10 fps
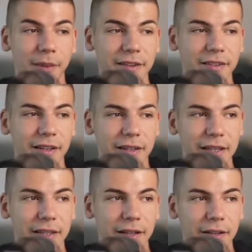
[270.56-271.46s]
basic
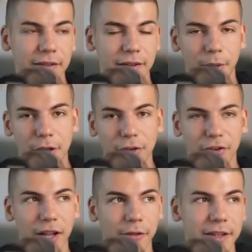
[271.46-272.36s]
details about
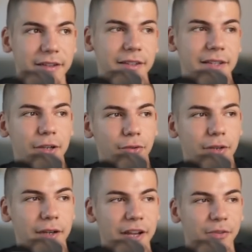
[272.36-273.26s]
yourself. That's going to take you
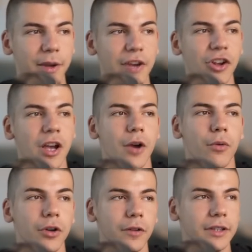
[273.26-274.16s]
to the next page
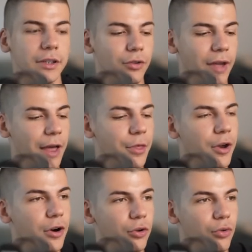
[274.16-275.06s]
where you will need to
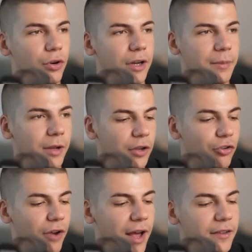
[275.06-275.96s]
enter your email
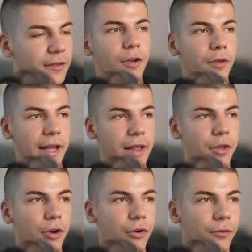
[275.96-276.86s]
address. You will
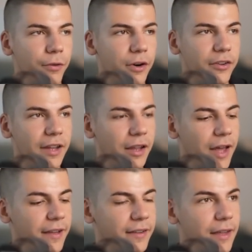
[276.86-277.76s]
enter your first and
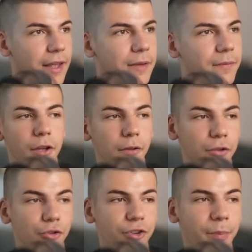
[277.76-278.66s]
last name. You
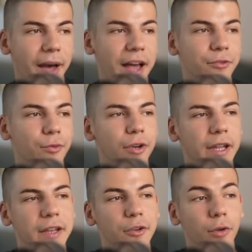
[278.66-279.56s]
will choose a password,
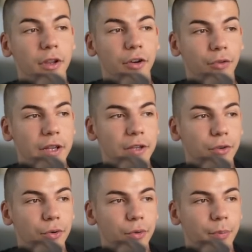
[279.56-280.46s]
and you will agree
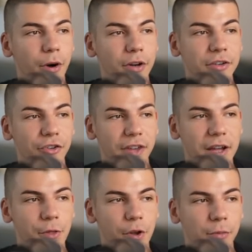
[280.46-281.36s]
to
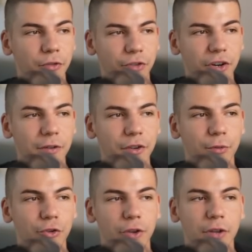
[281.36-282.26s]
PartnerStack terms of service,
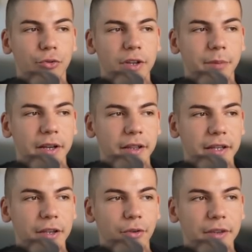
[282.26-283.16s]
which you can read by
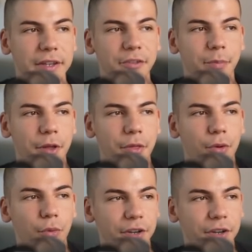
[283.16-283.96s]
clicking on this button over